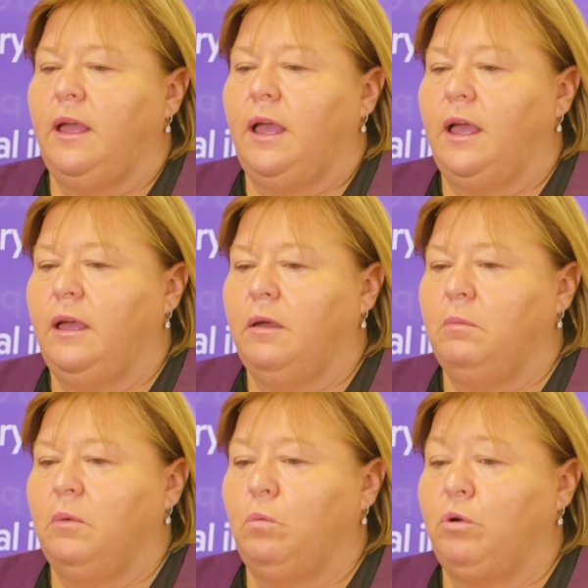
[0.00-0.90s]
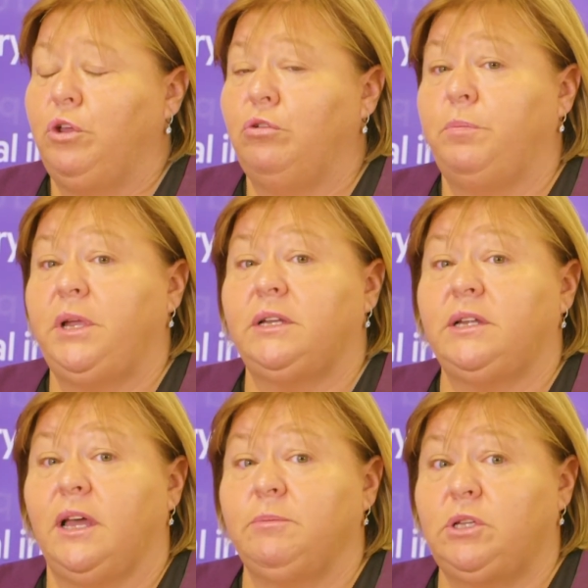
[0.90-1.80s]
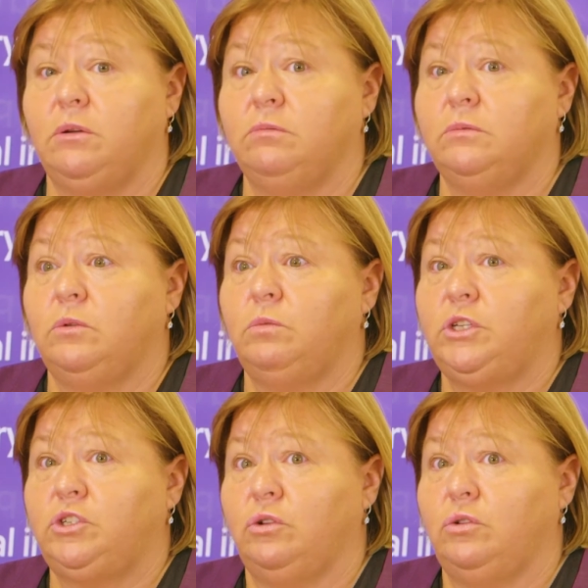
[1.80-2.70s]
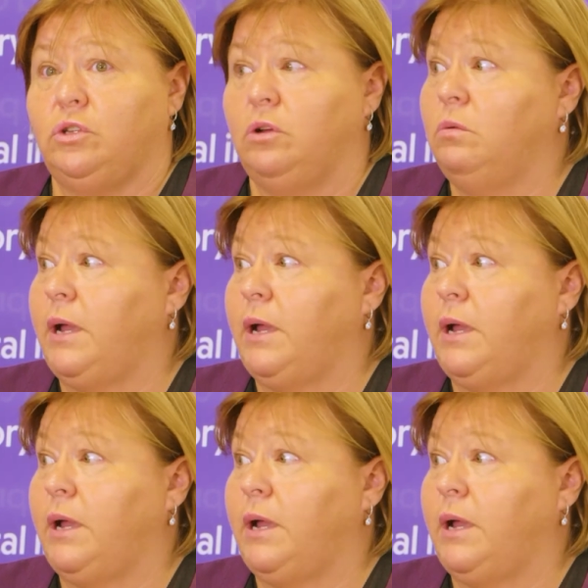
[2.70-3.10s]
We're a European time zone, which also